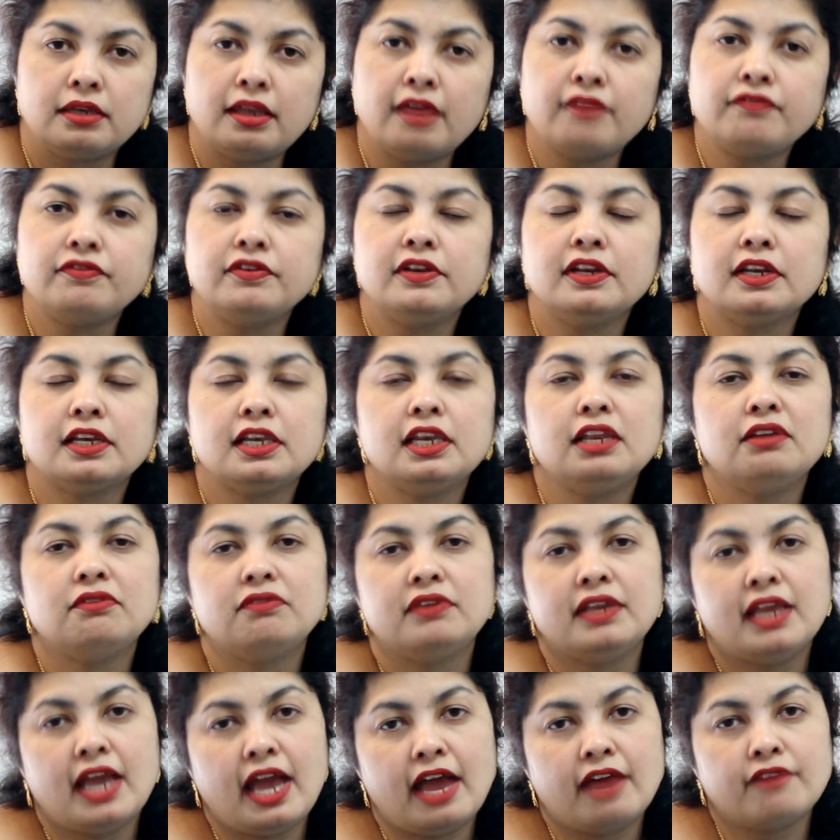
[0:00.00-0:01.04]
definitely
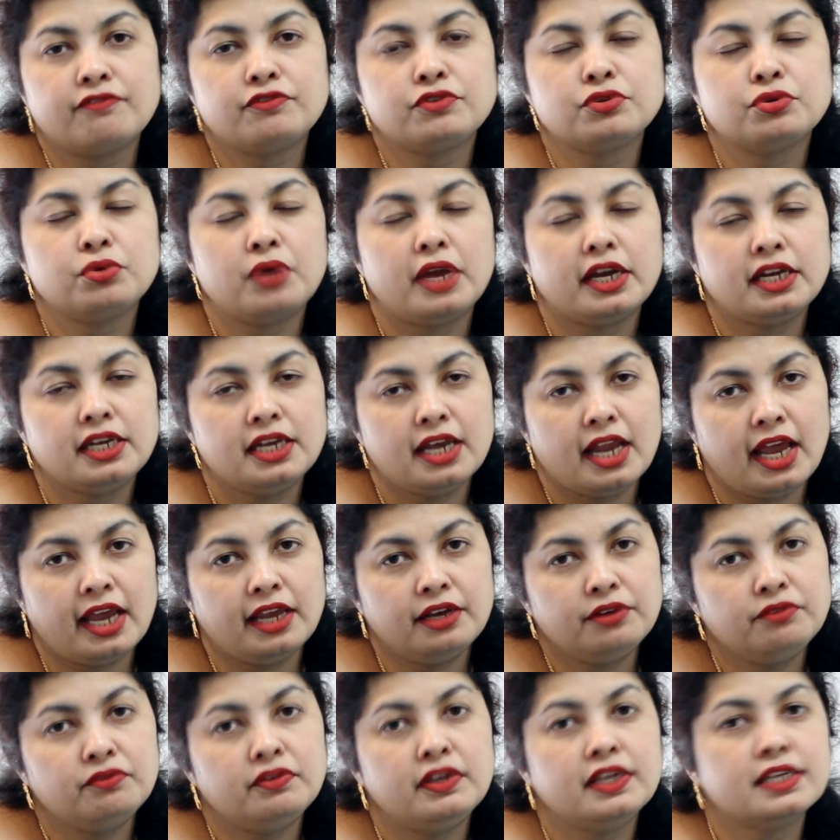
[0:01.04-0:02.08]
we have to at
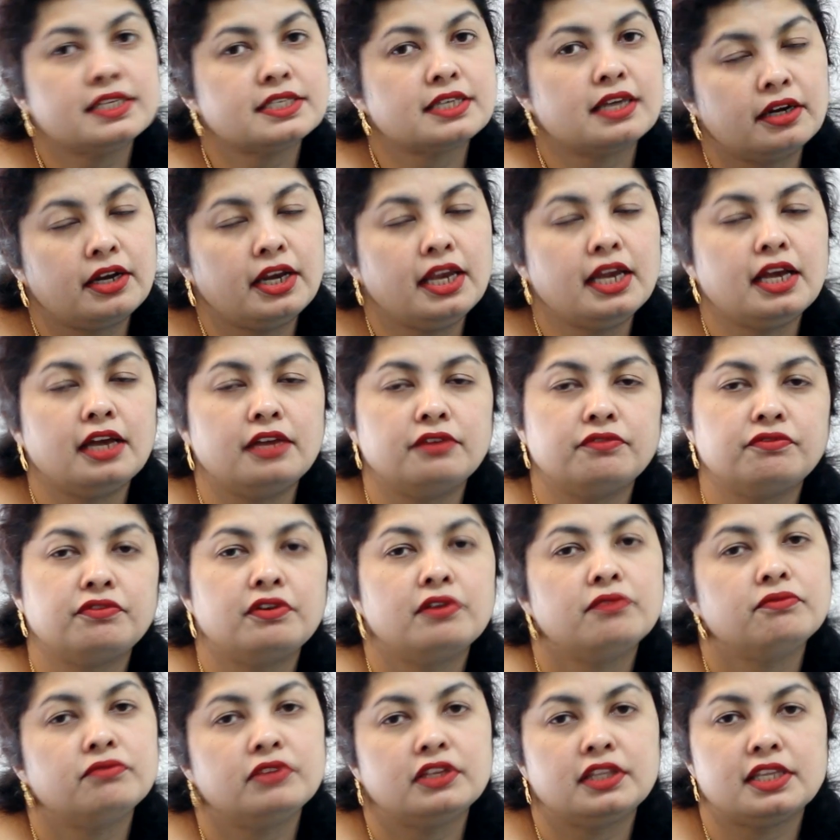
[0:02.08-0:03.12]
9 weeks
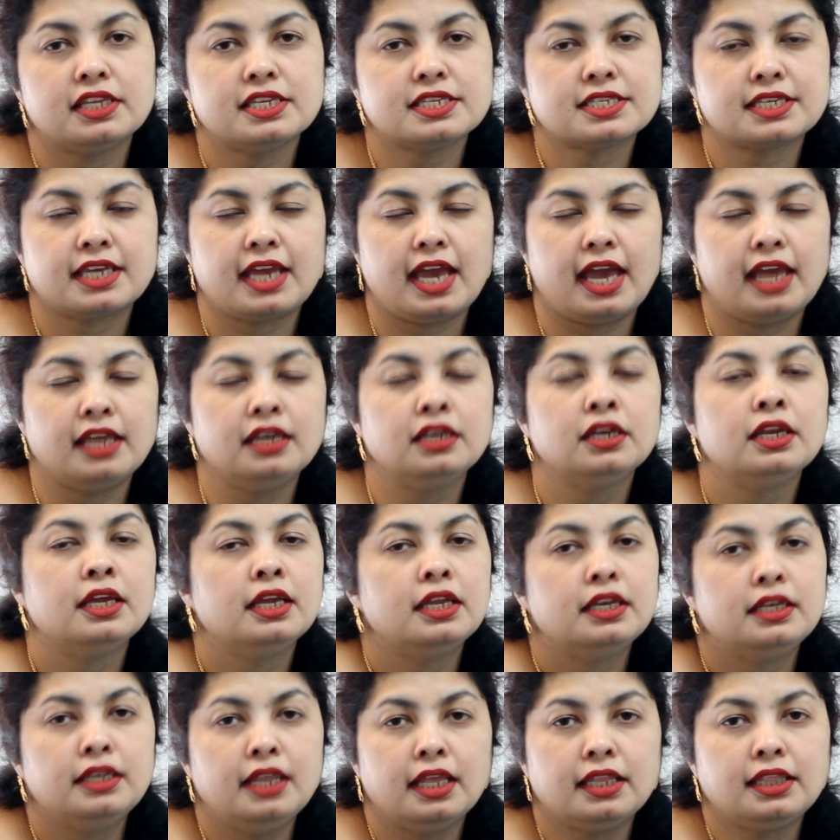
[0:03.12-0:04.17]
reconfirm with a scan
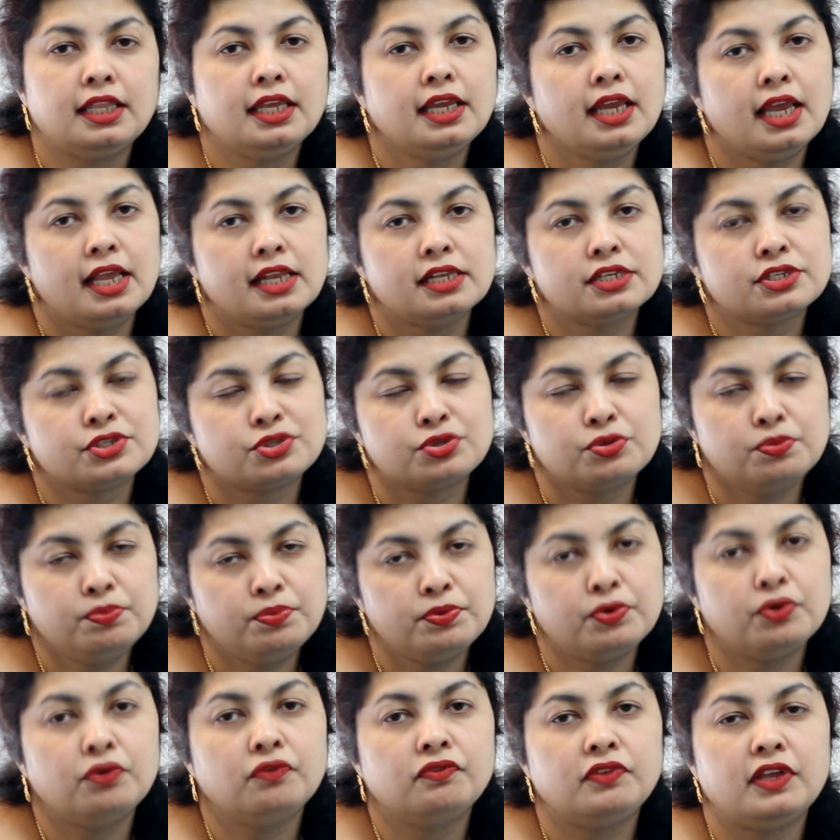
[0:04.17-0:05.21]
nothing else to
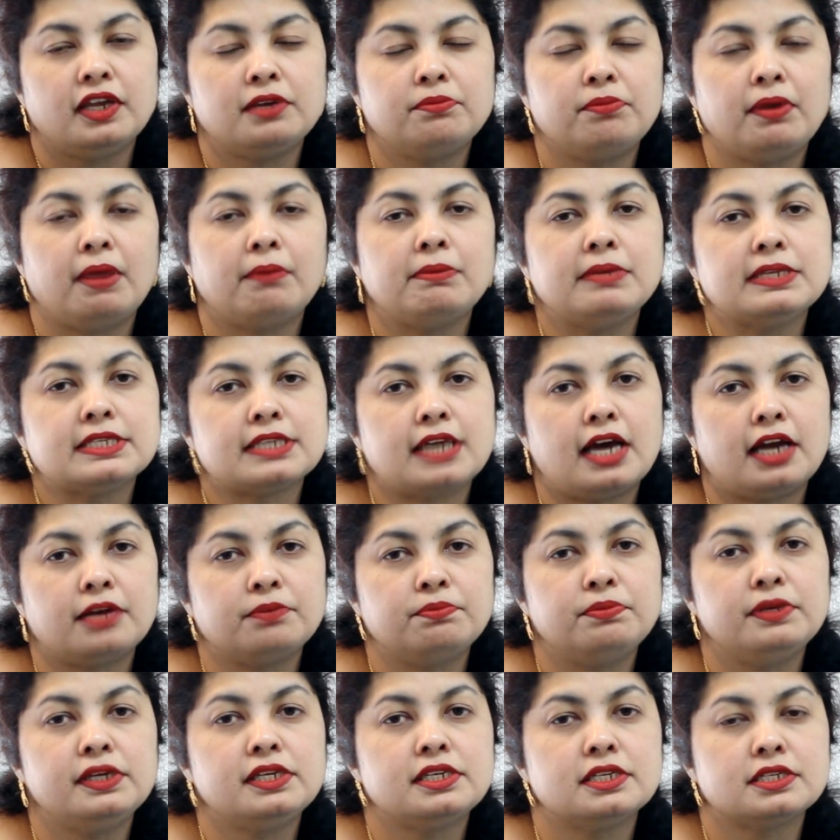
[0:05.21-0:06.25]
prove that baby's
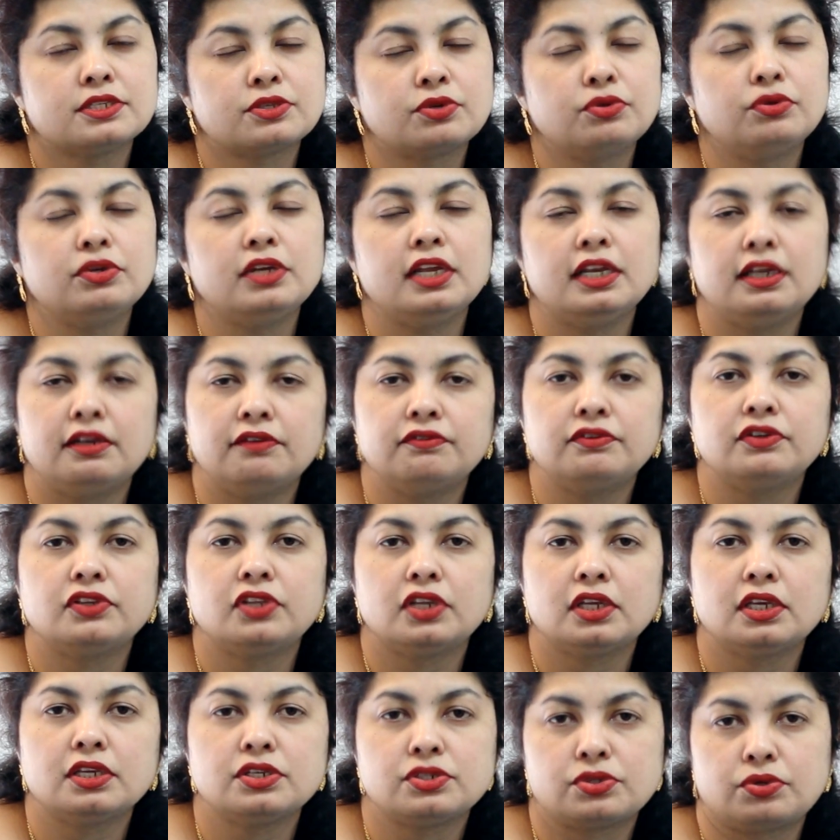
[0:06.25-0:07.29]
heartbeat is good and
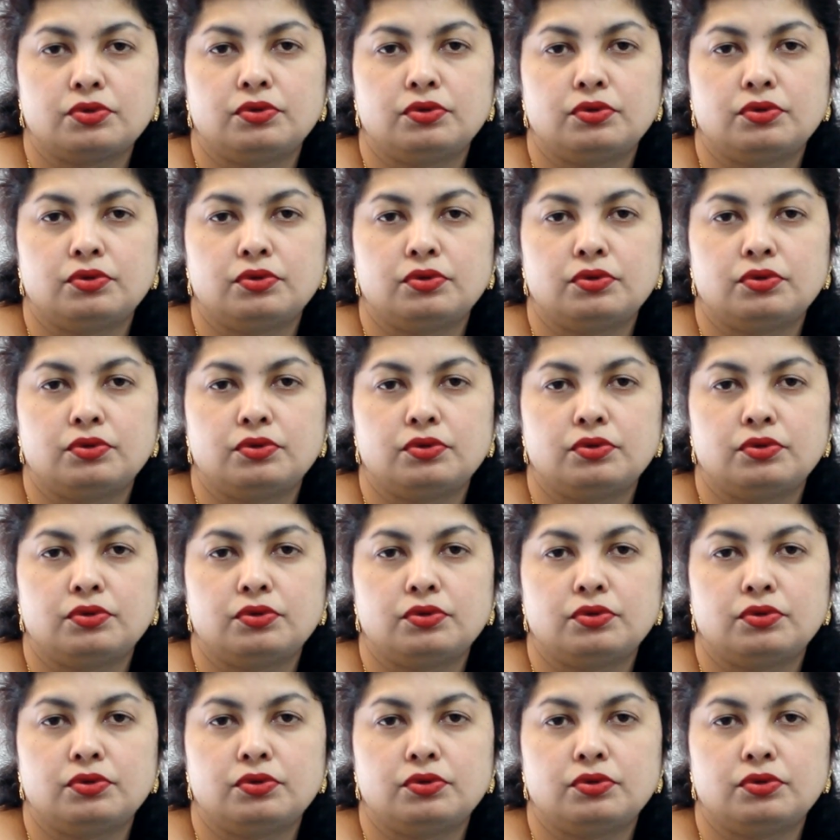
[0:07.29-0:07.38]
everything is